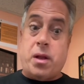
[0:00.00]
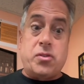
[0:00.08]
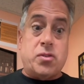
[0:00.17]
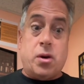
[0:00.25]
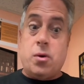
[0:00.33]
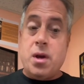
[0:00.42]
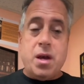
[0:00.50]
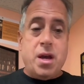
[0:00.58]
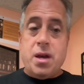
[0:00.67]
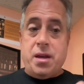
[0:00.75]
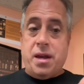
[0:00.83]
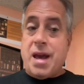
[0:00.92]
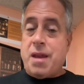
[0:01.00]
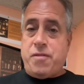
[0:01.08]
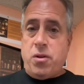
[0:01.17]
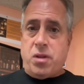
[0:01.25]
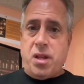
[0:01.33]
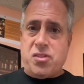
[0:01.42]
So you got a few
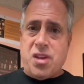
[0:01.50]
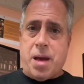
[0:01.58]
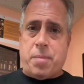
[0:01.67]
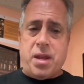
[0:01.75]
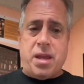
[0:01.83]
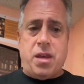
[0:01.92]
things happening here.